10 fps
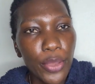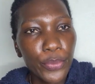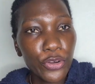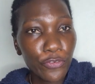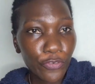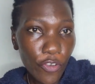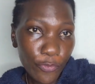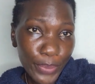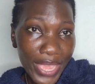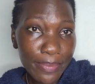proof
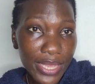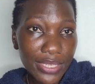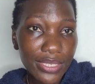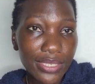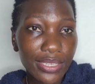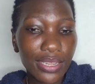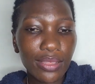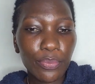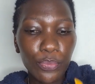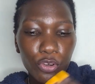of payment,
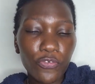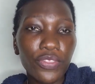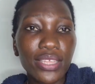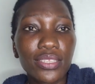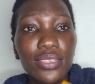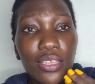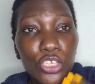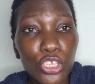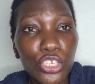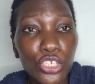proof that
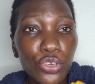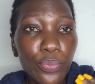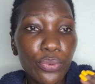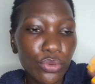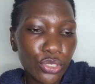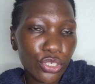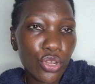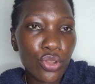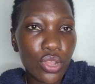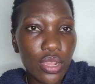YouTube
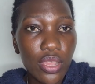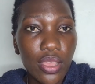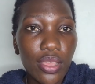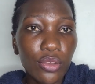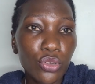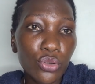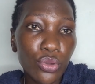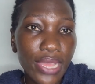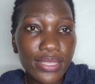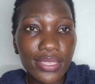/
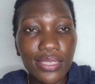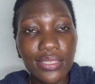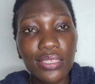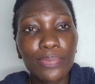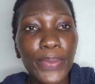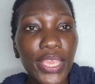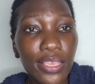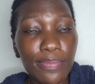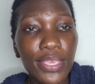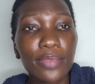Google AdSense is
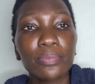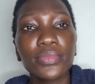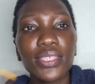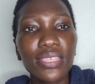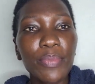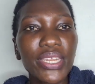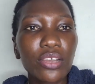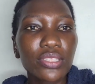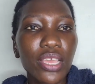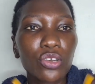paying me. Someone
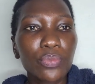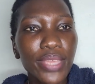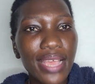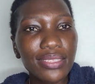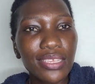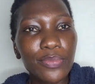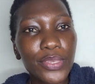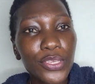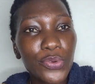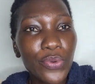out there would be asking
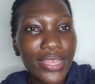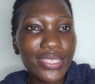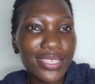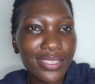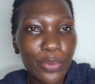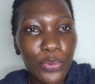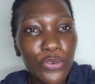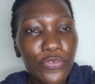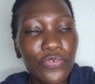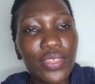me, what is the
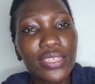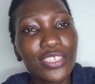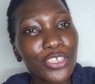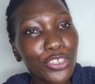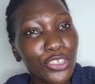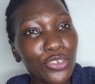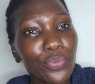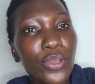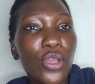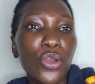proof that
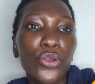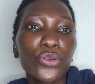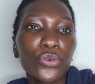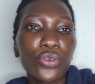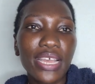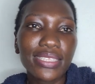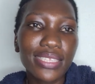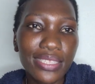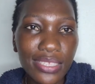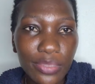YouTube or Google
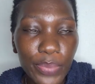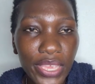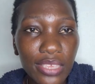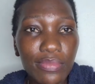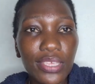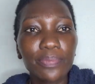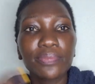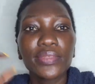AdSense is paying me?